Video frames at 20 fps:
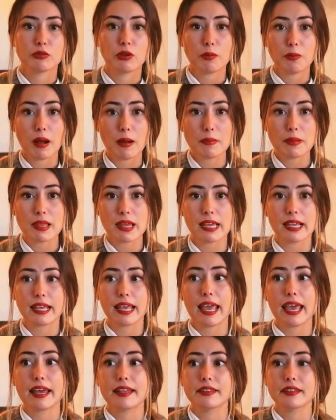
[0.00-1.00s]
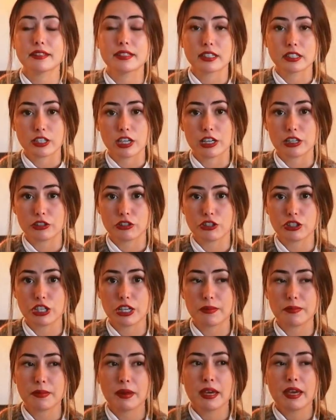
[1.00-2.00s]
Republic and the
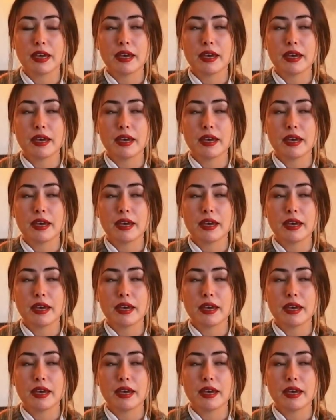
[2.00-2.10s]
dictatorship